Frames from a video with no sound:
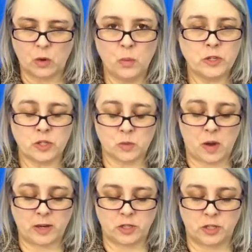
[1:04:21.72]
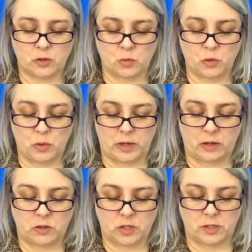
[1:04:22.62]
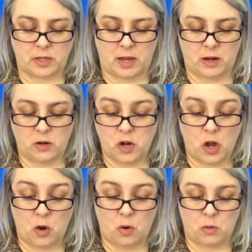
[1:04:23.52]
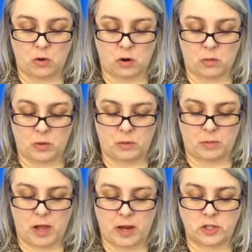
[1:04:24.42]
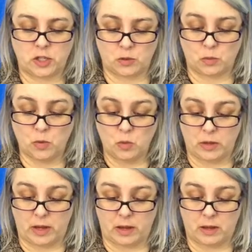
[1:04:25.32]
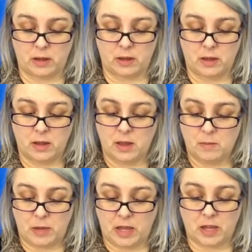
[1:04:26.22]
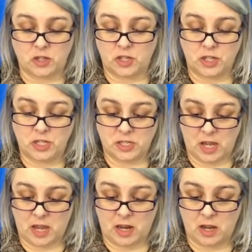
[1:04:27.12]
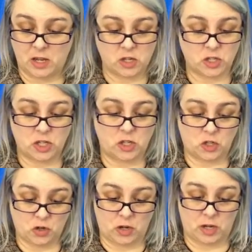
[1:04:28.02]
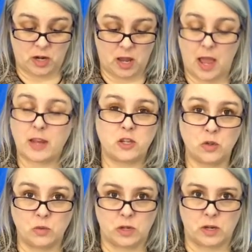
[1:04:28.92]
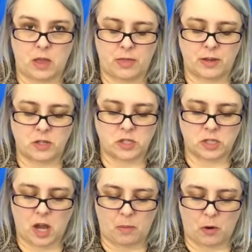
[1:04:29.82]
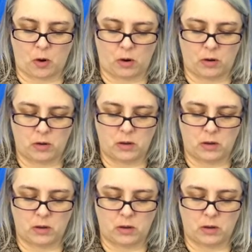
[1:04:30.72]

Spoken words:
"Which is why she is ruling," she said. "No," Erwin replied. "She's ruling because she said she should, and you did nothing to stop her."